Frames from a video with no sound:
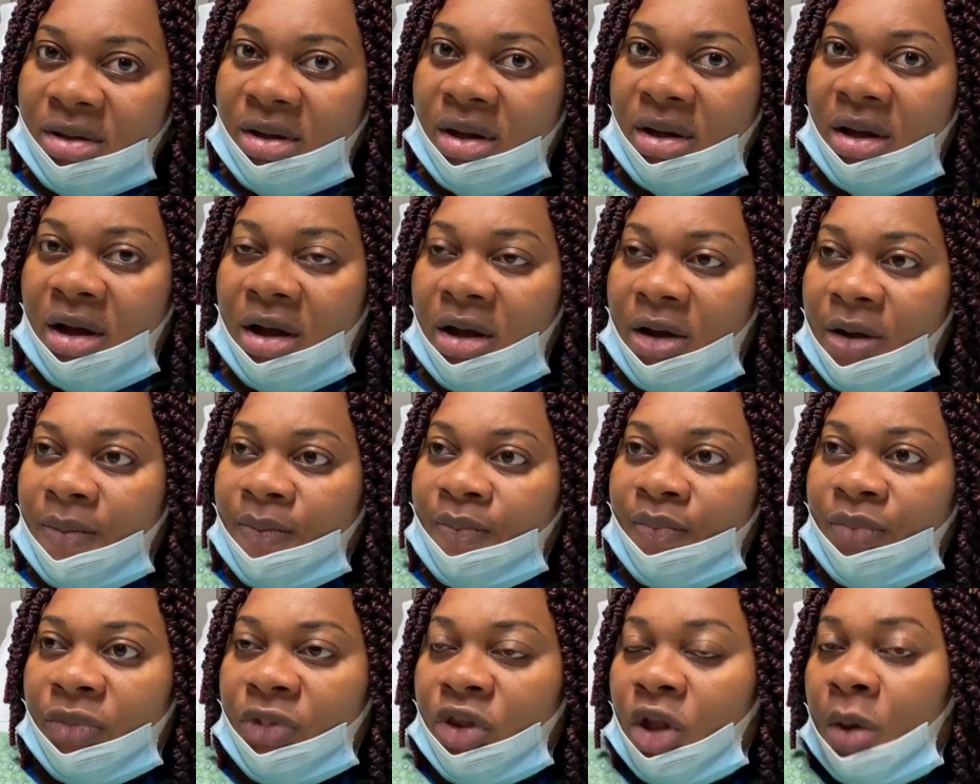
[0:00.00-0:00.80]

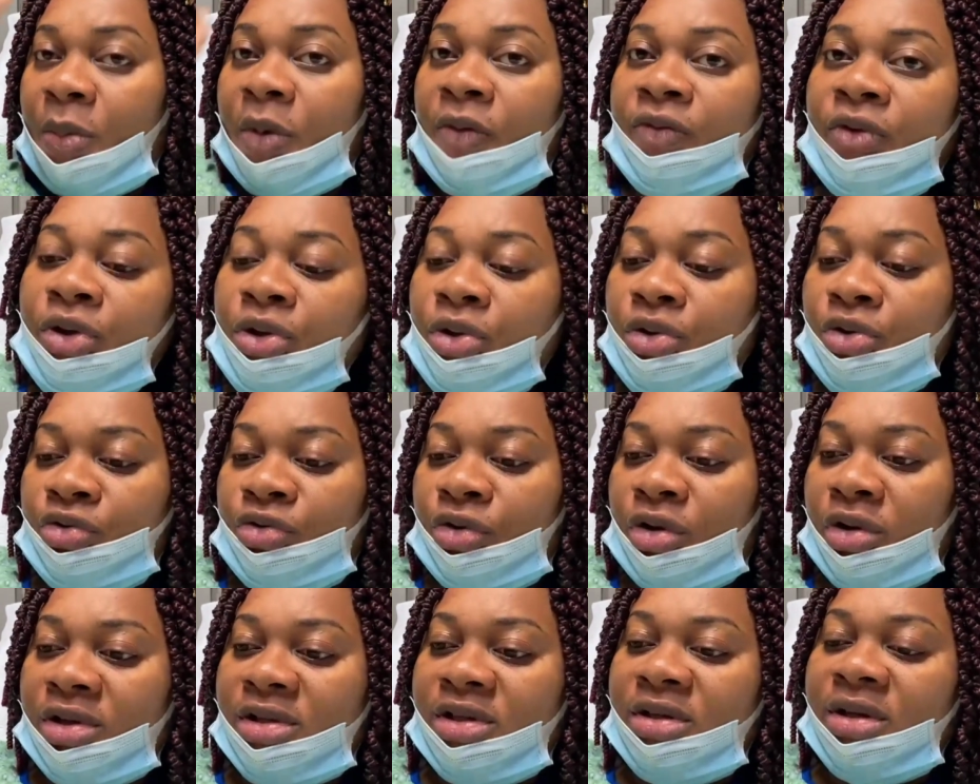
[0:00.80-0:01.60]
top of the
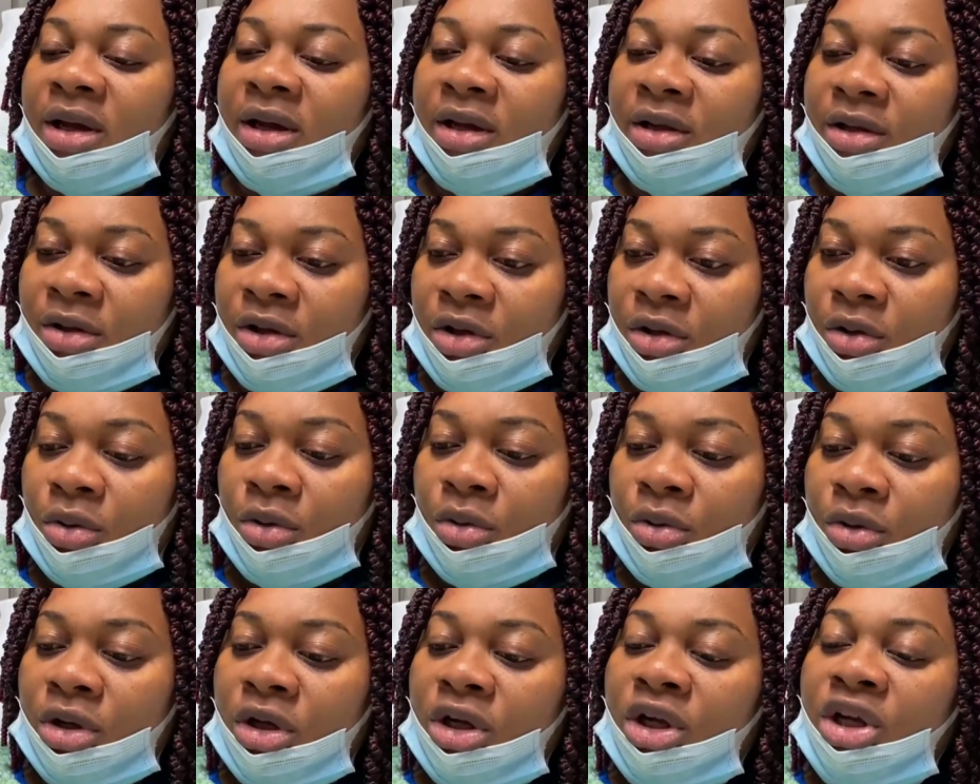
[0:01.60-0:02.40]
uterus, and, you
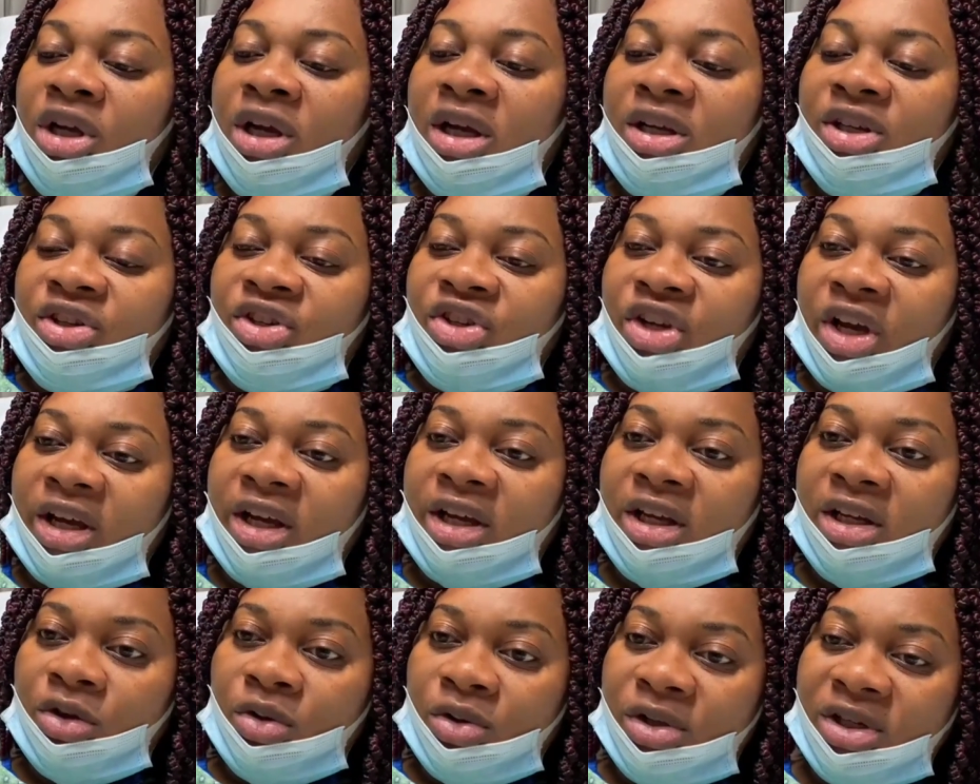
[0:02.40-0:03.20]
know,
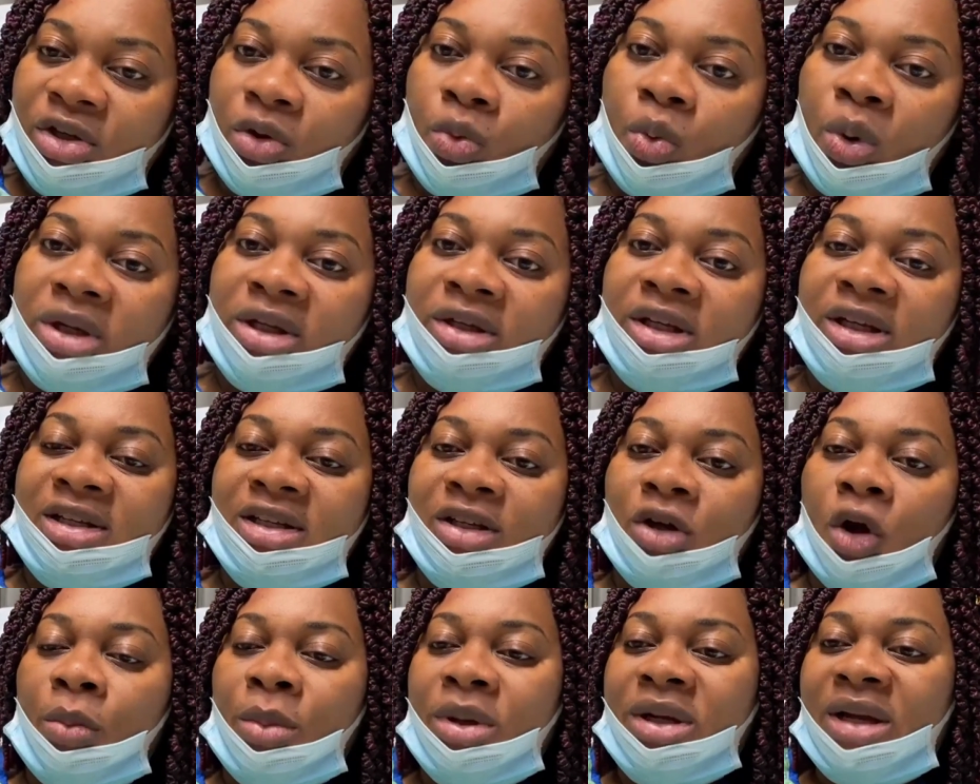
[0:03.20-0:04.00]
checking to see what
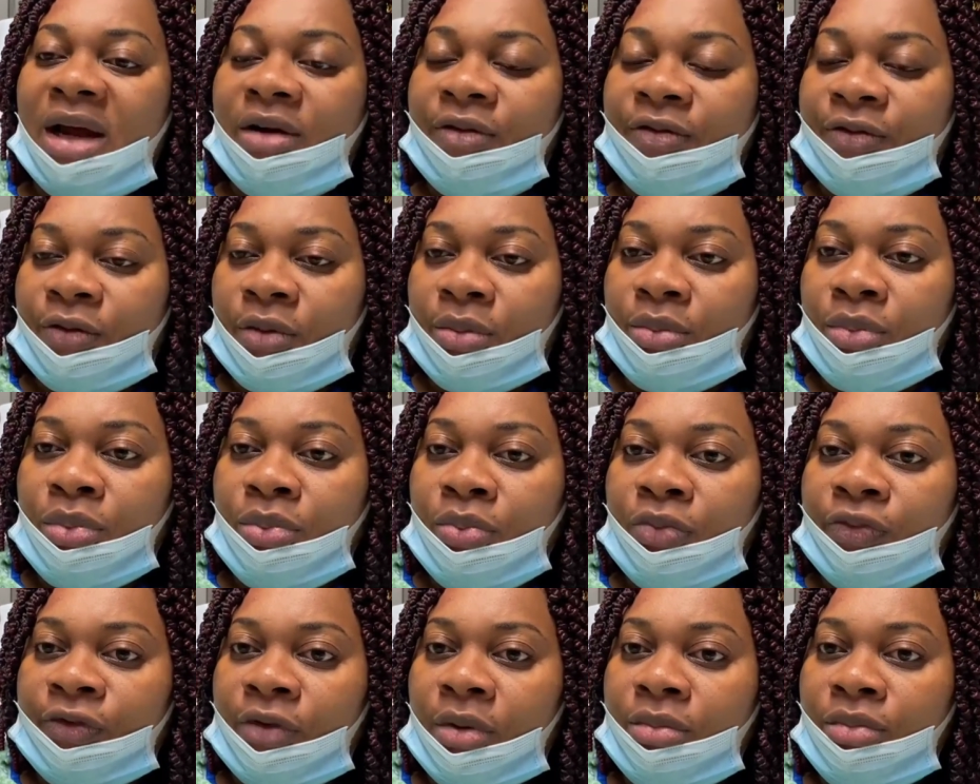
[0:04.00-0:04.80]
is coming out
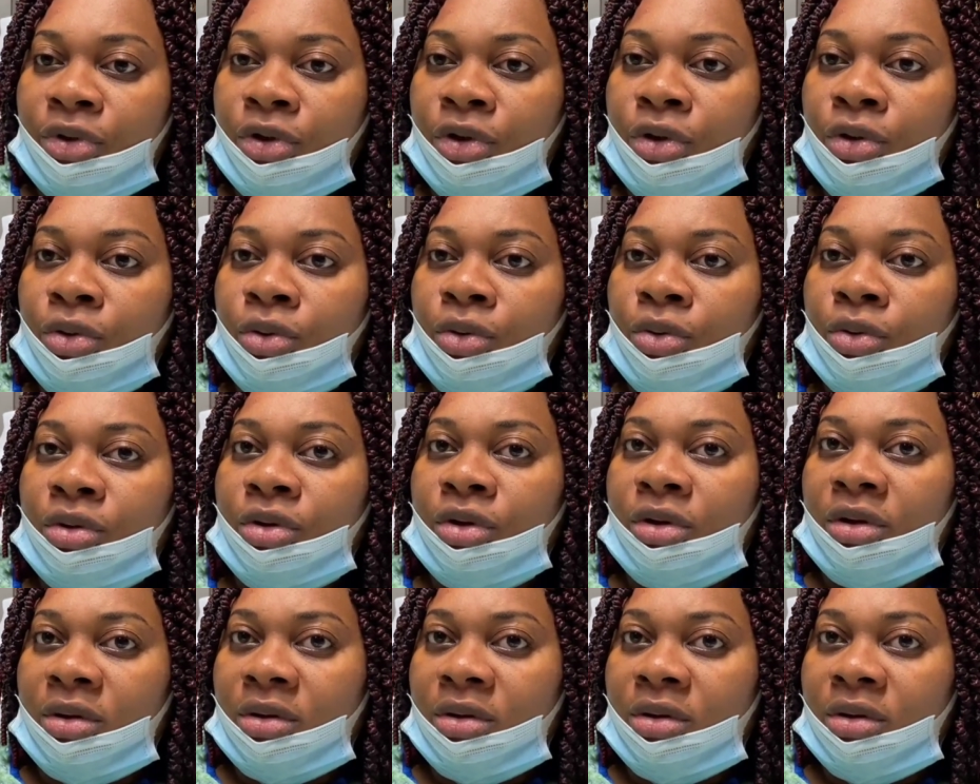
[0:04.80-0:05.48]
from you.